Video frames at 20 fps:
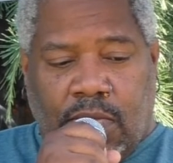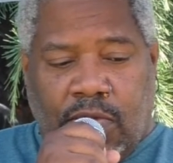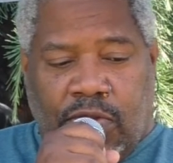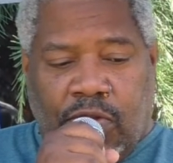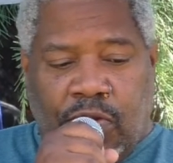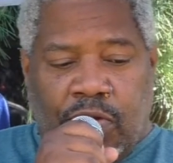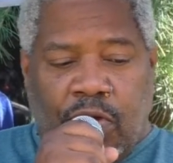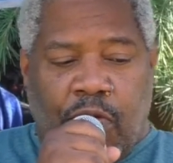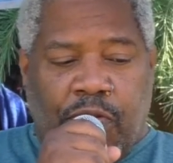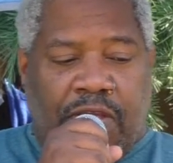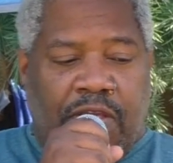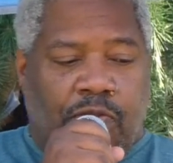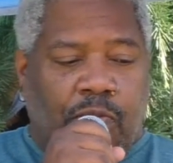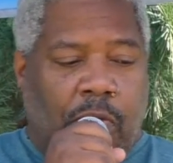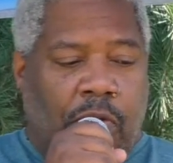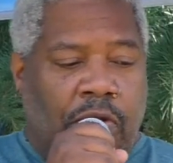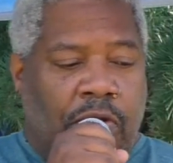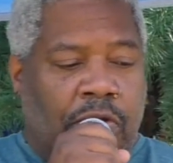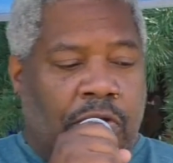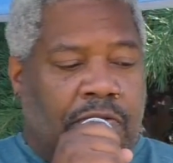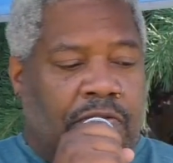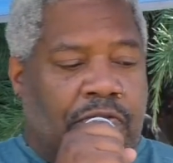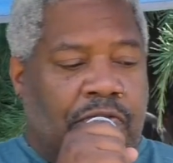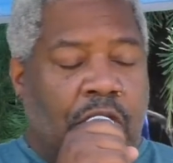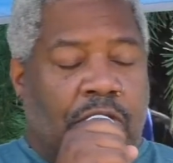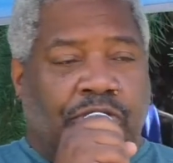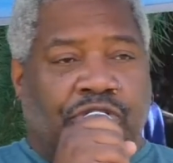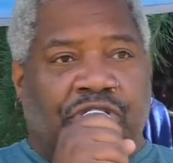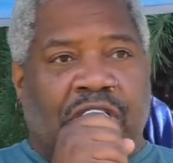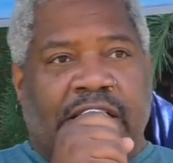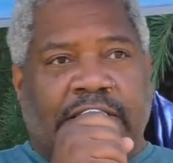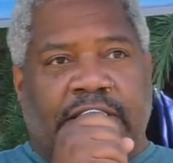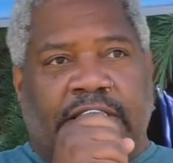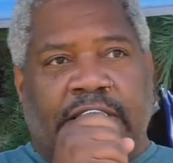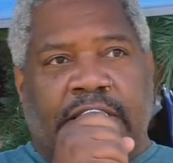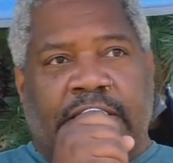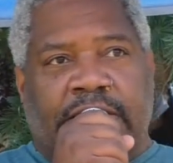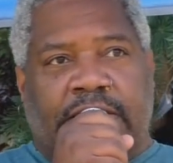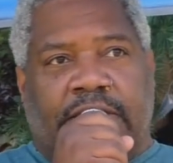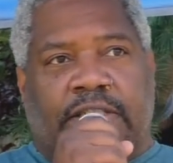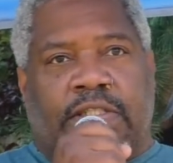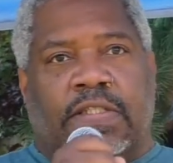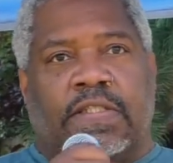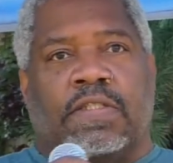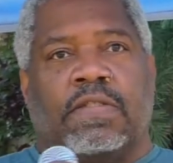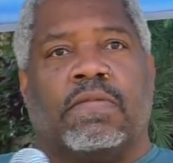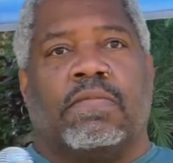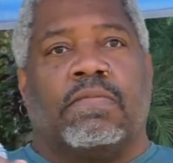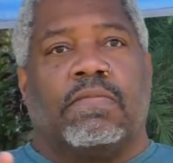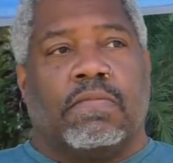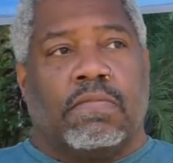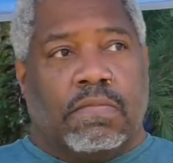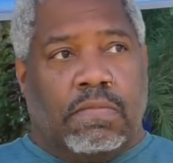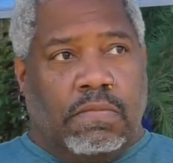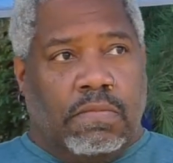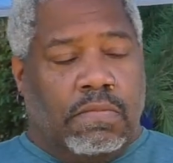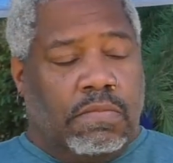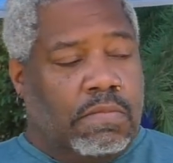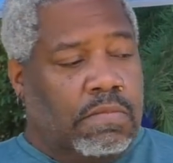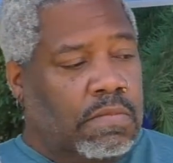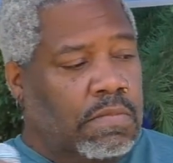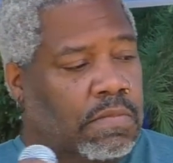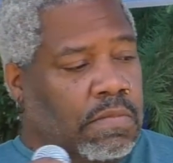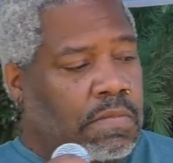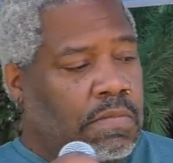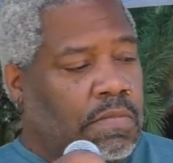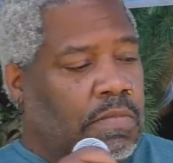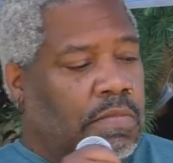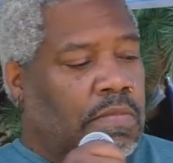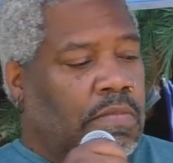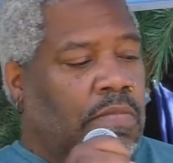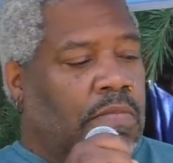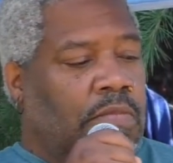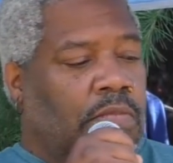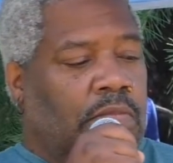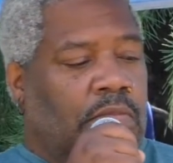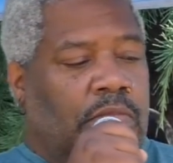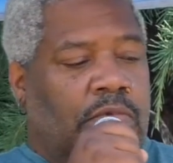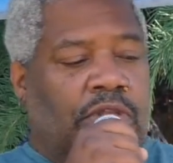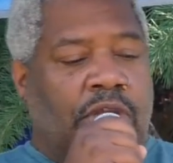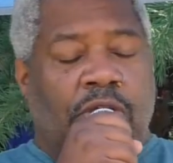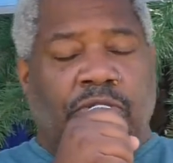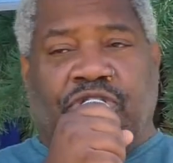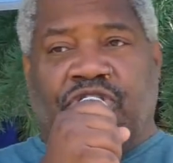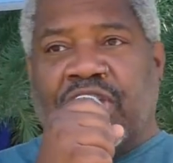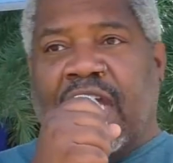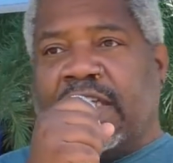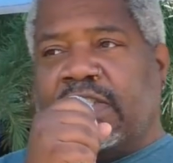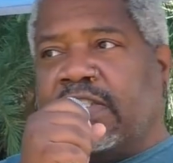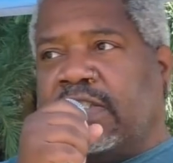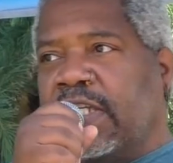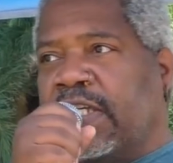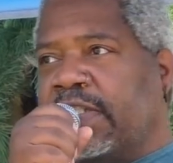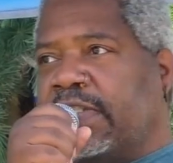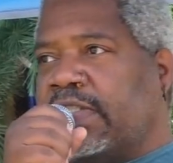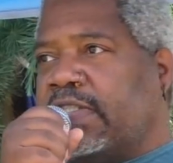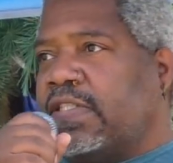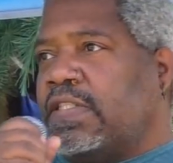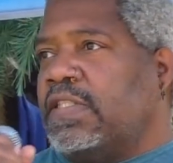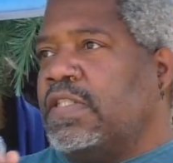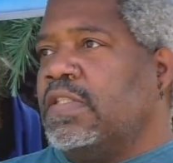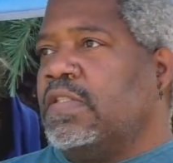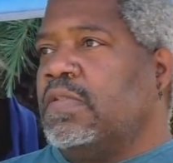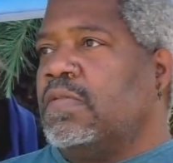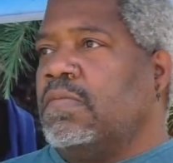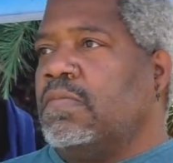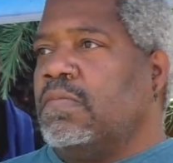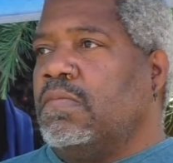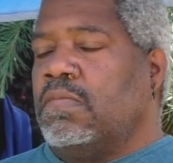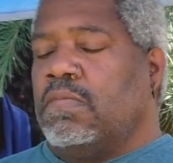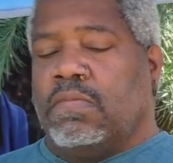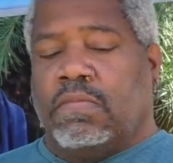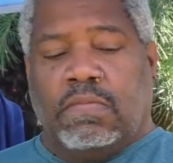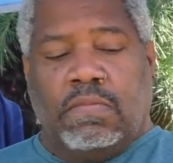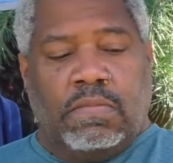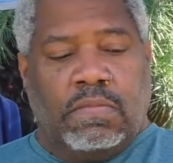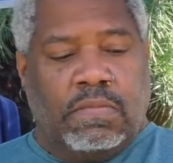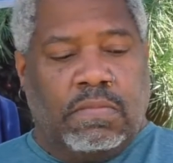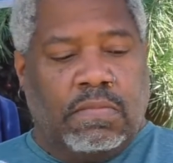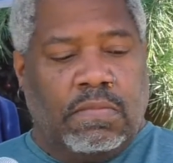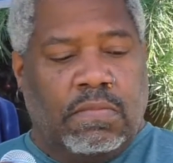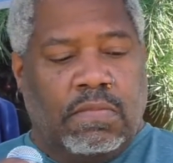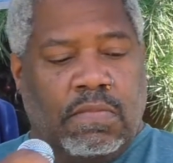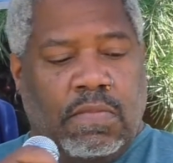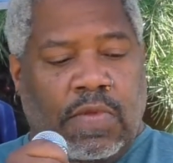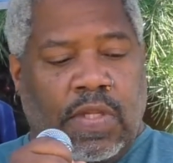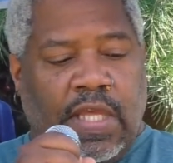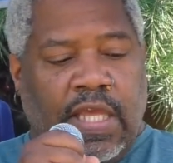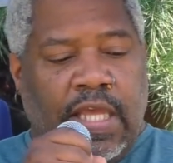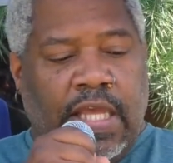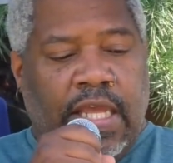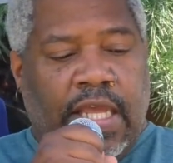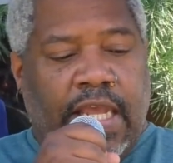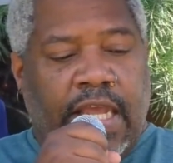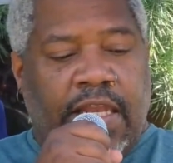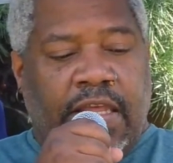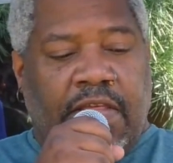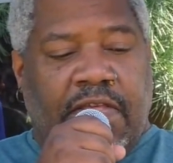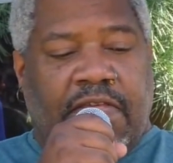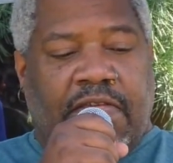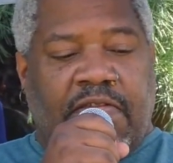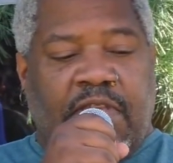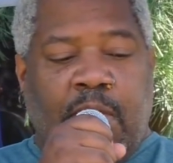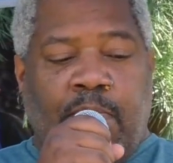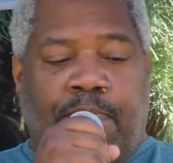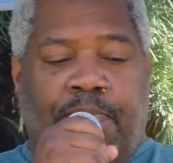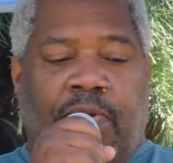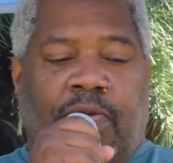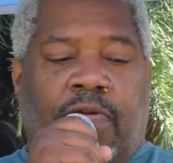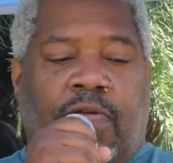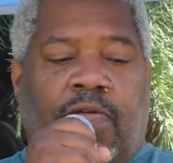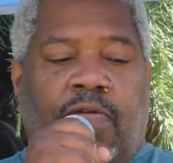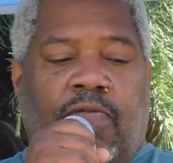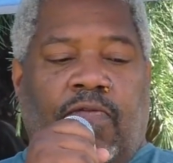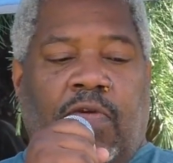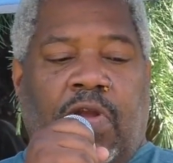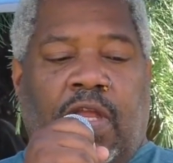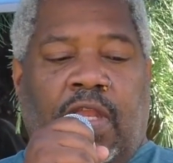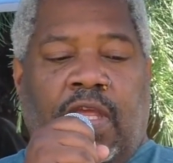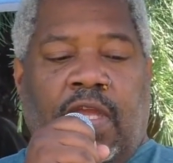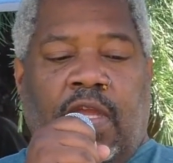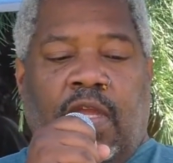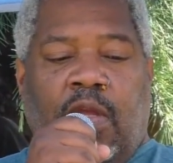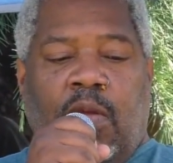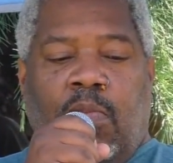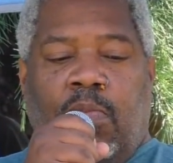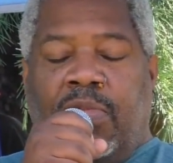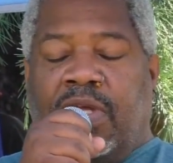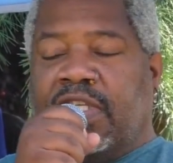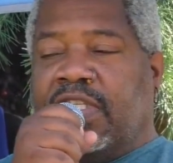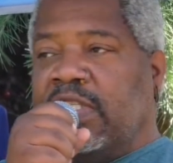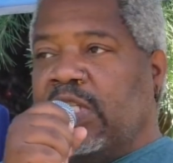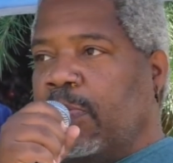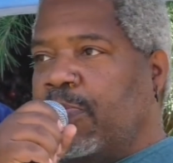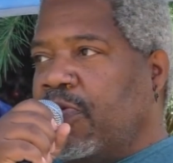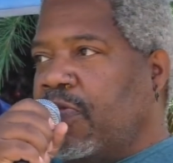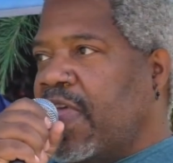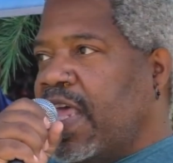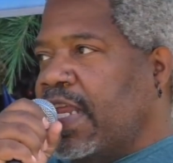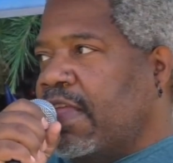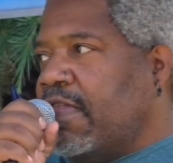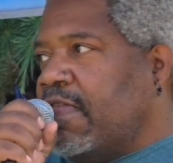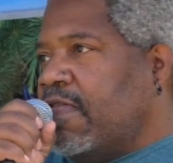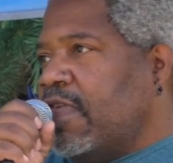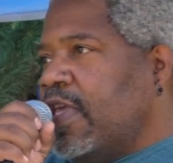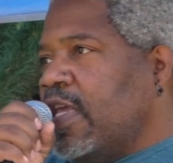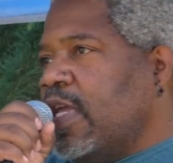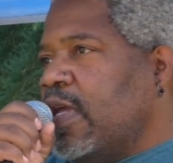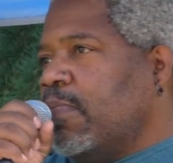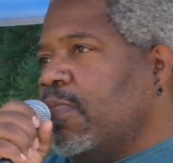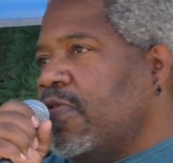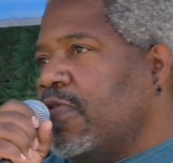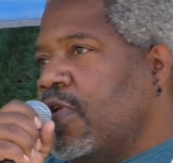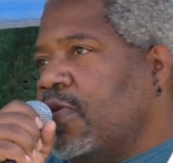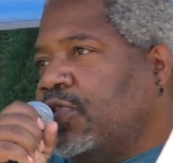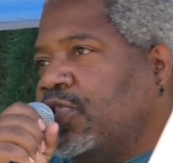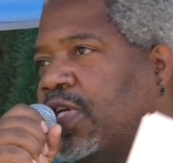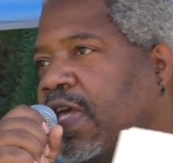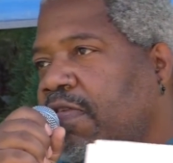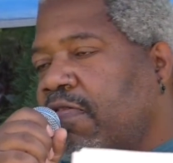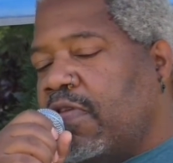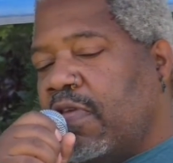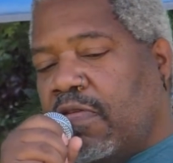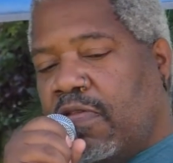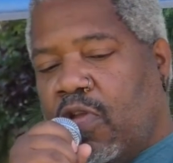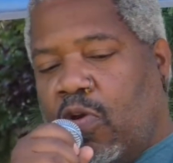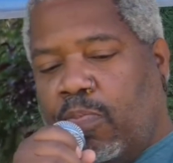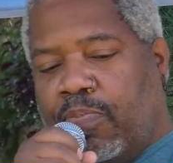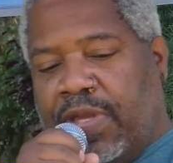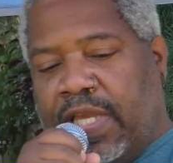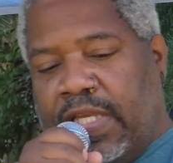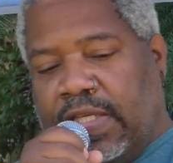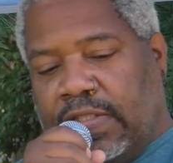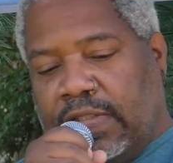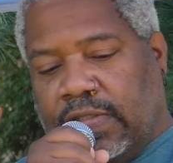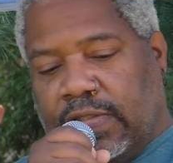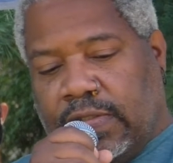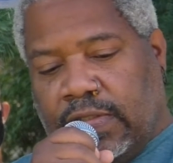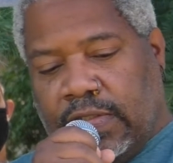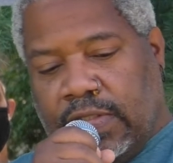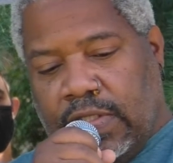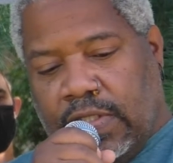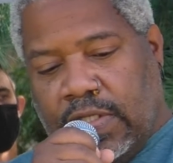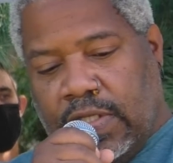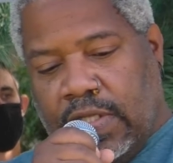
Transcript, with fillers: You know these words no justice, no peace. No justice, no peace. It is simple, really, but deeper than it seems no justice, no peace.